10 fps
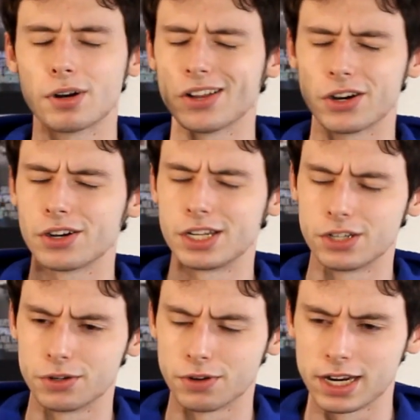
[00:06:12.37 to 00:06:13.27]
probably already
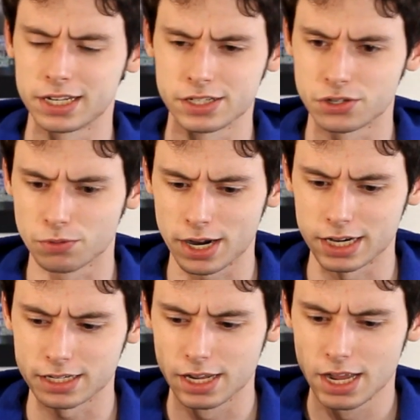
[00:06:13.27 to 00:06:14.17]
do, right? Because he's
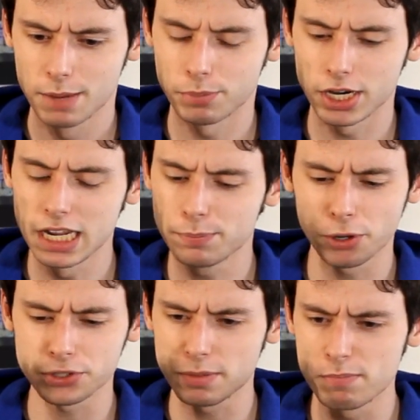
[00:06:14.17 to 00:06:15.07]
great. But he
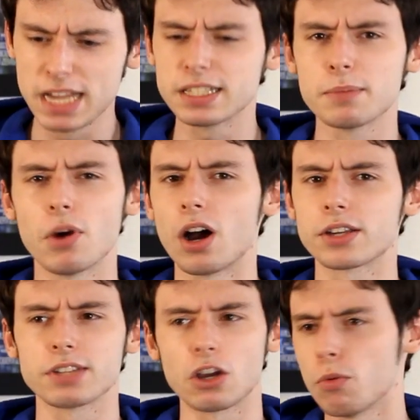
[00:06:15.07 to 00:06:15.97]
posts amazing
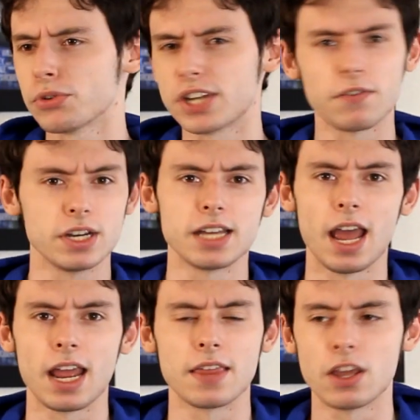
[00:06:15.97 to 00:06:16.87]
mocks like almost every
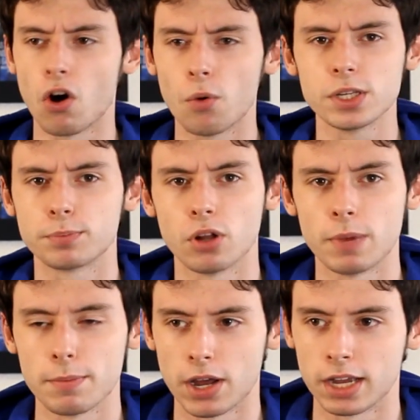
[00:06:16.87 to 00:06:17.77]
day, and they always
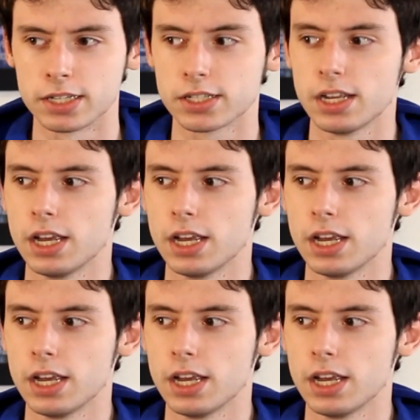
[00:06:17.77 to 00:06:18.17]
blow my mind.